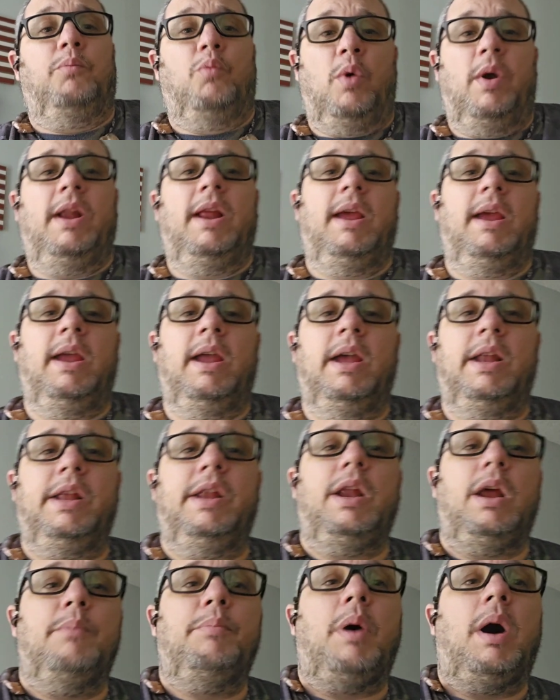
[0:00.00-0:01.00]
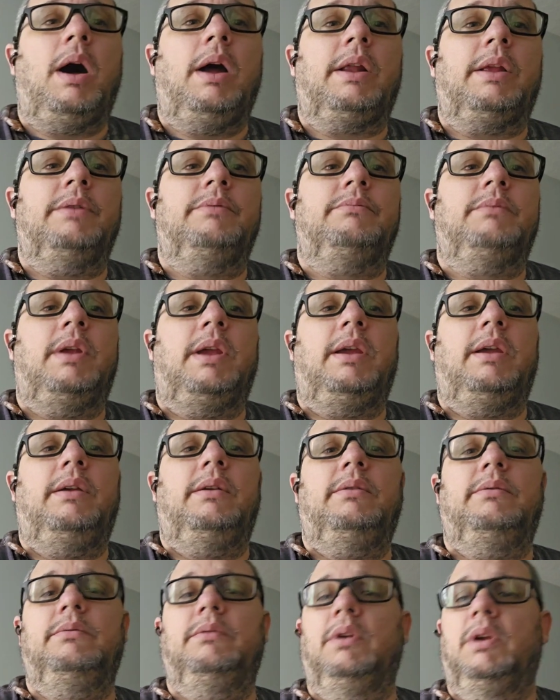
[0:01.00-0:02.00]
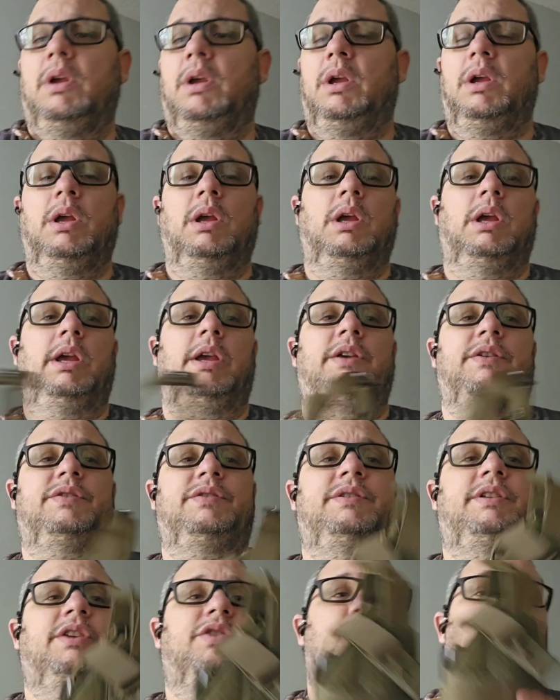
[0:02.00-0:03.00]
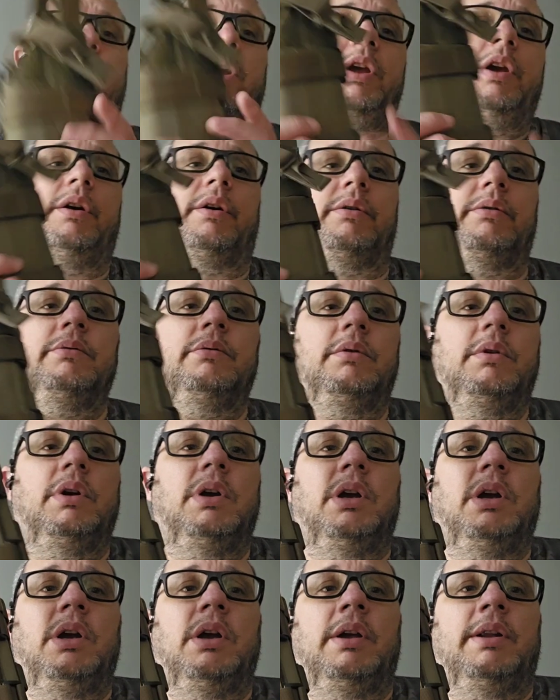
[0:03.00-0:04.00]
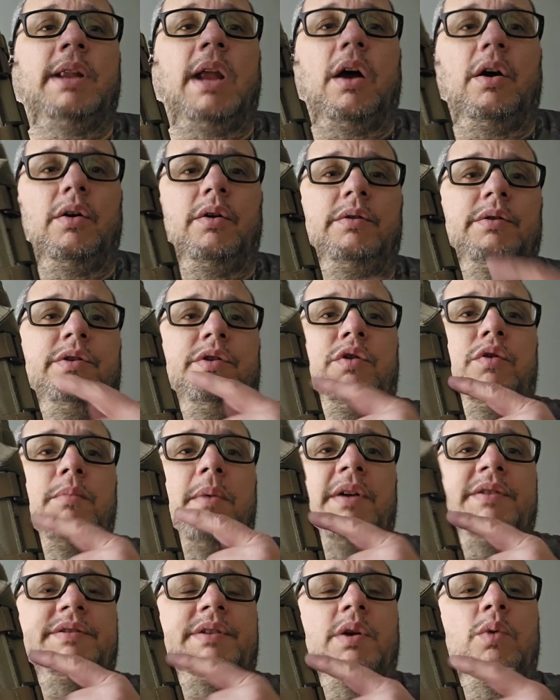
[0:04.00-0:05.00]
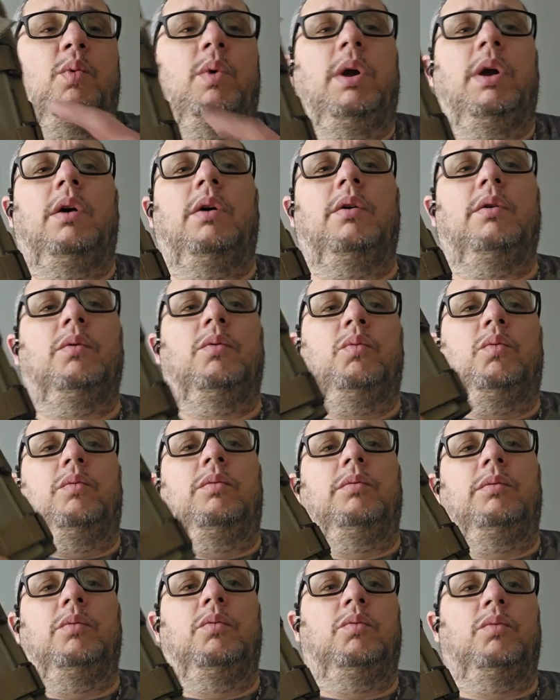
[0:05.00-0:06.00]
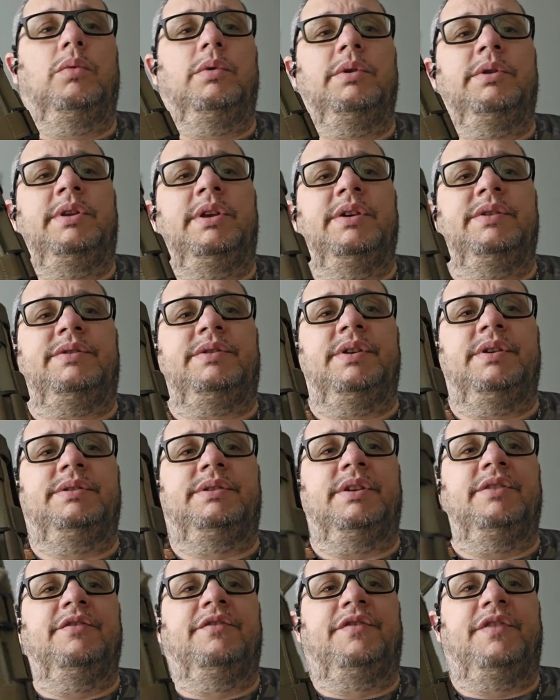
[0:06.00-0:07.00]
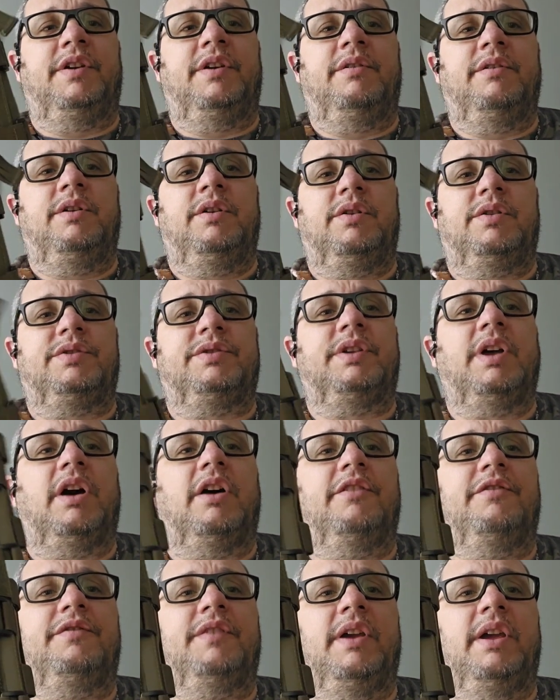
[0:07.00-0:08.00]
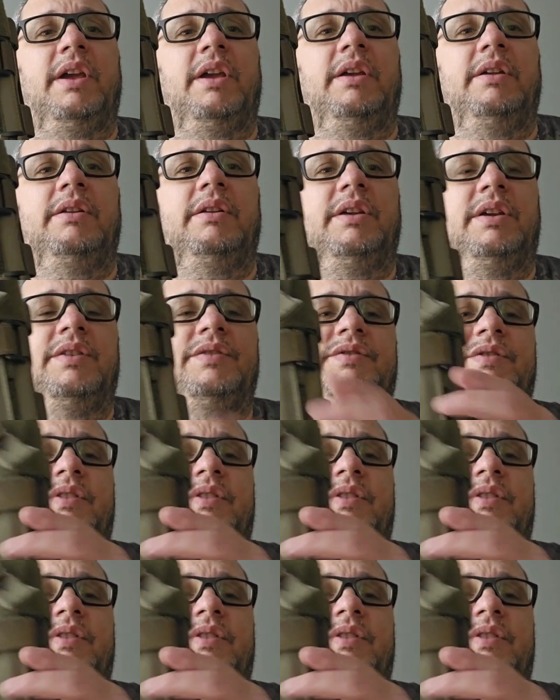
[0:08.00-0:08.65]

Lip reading: went ahead and I bought it, and it's this right here. Now you might say, well, this is inferior stuff, and it's